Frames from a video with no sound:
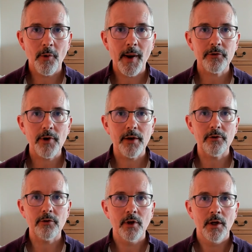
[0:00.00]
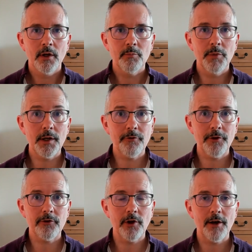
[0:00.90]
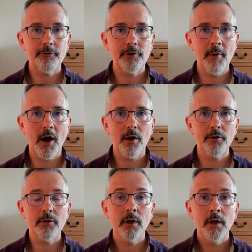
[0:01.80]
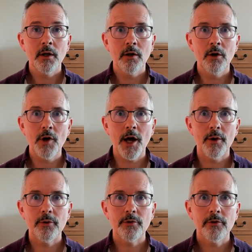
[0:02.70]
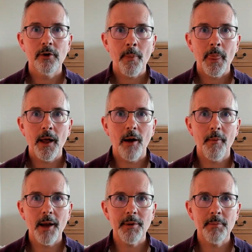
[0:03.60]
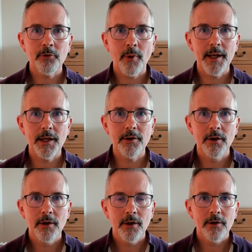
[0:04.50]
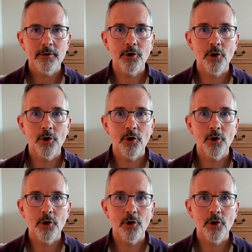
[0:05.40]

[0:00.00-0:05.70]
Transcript: assets, but if there's enough demand, who knows, I might be persuaded to do